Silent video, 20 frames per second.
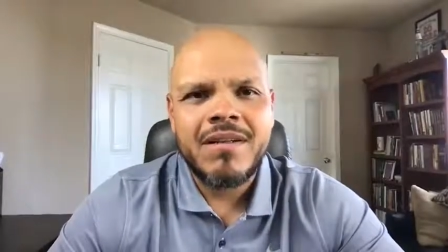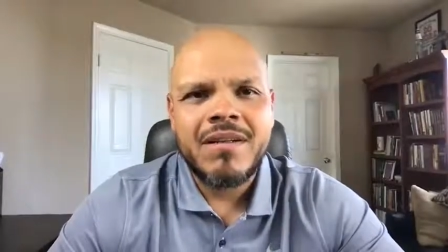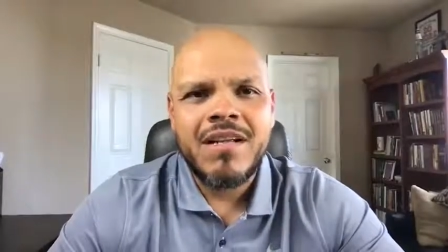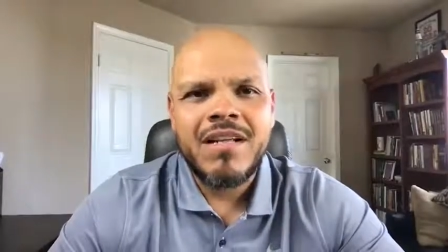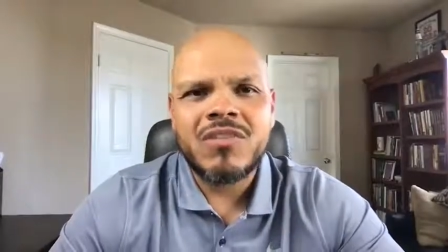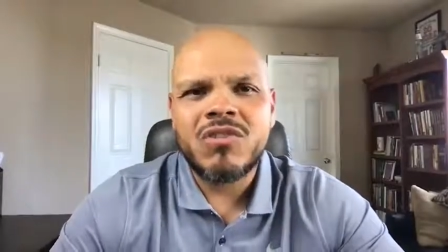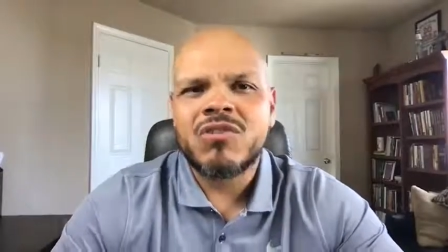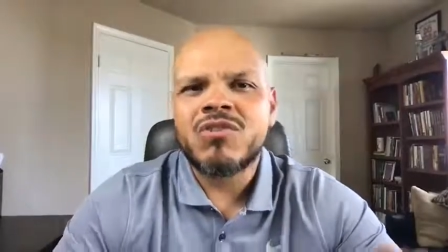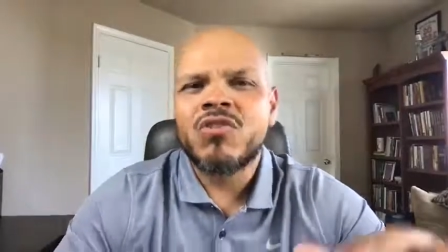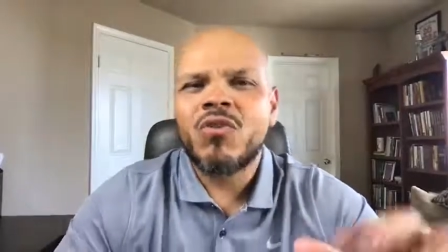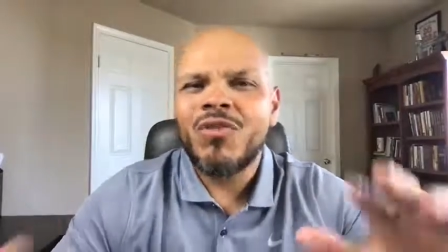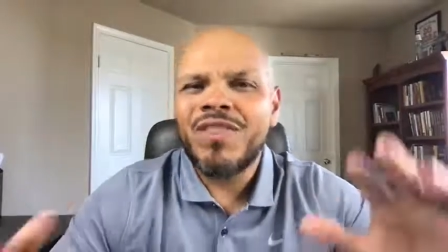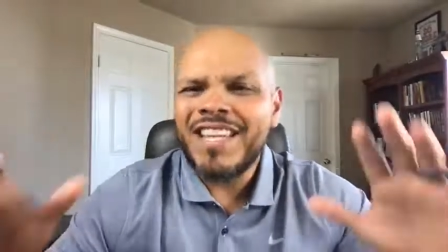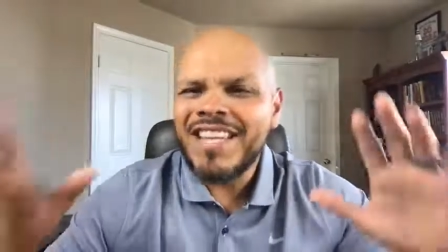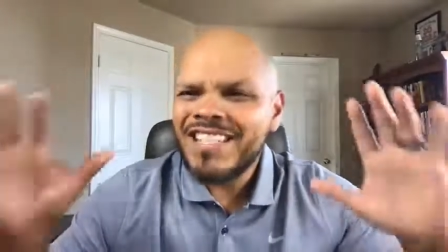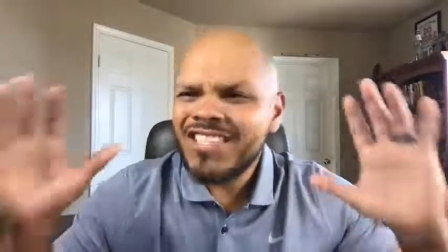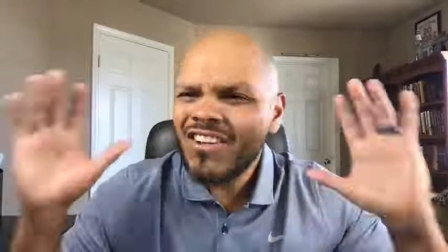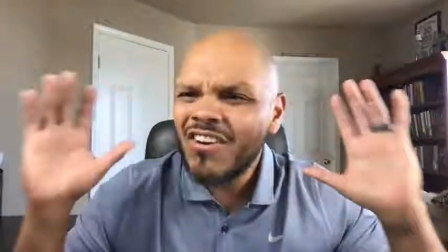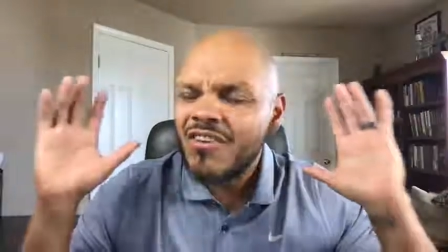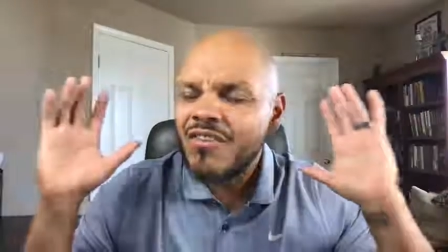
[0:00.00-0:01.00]
and so so
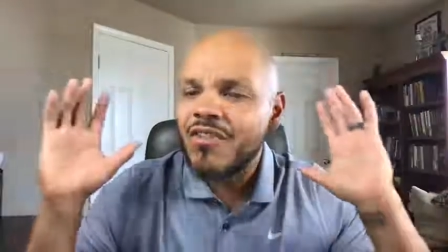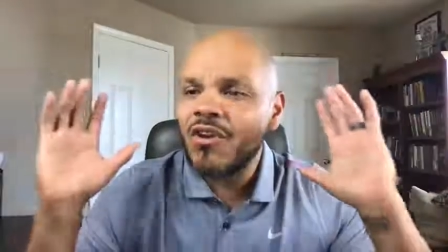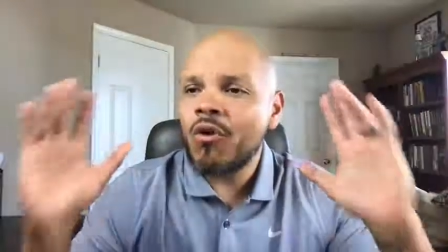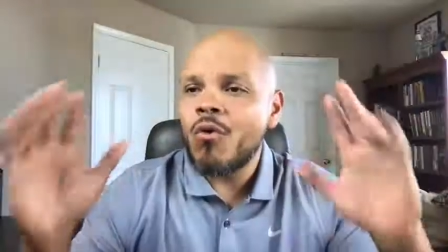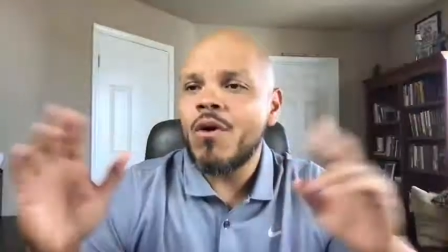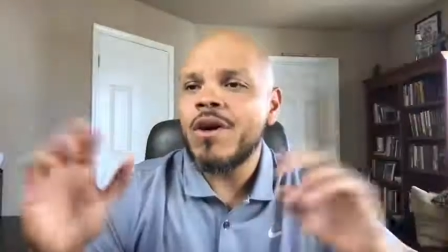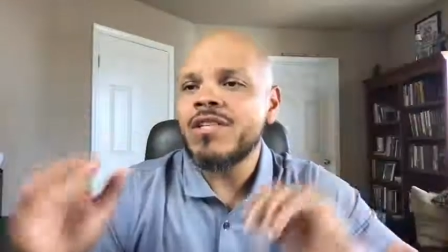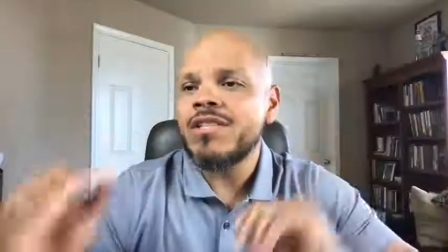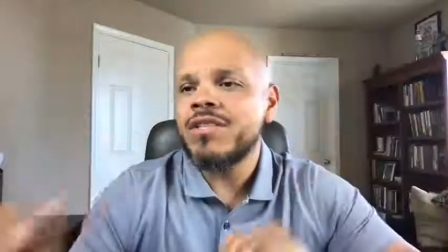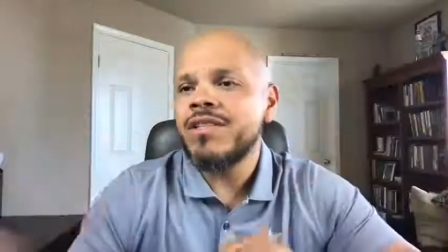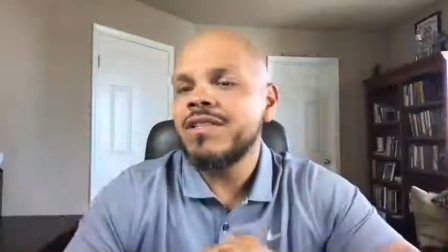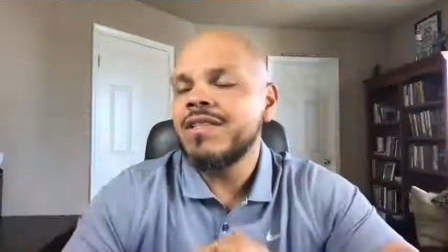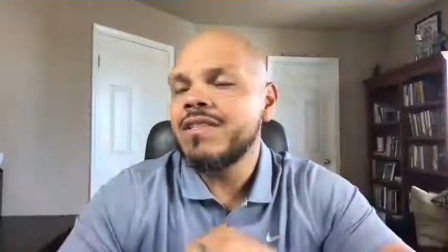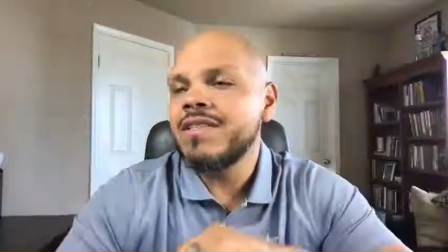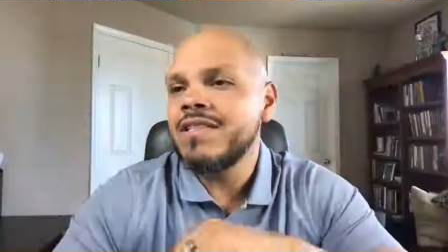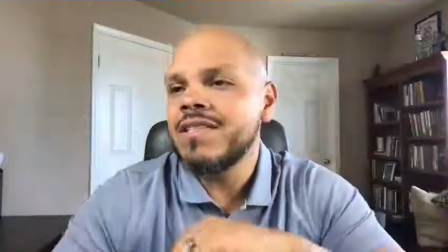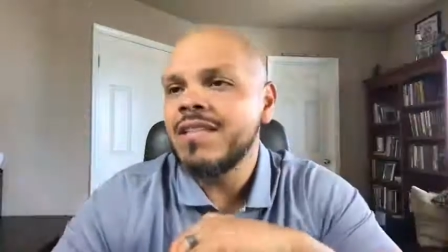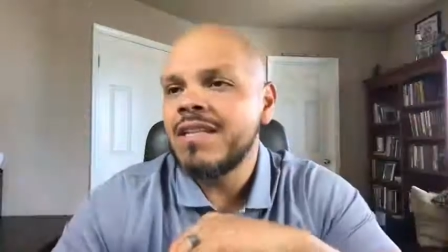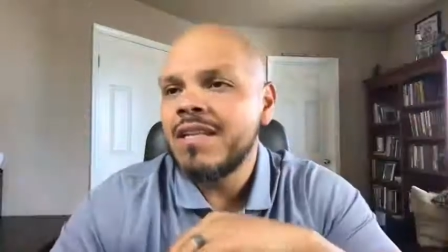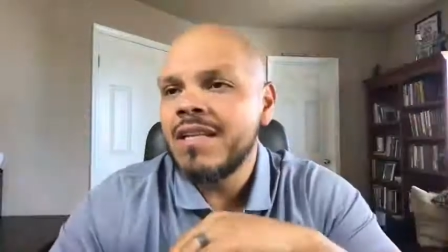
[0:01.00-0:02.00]
these are the
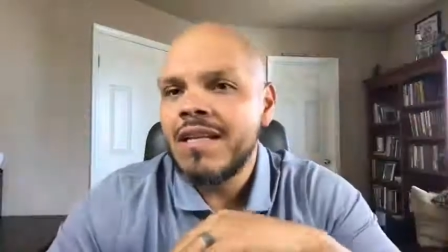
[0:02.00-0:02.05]
questions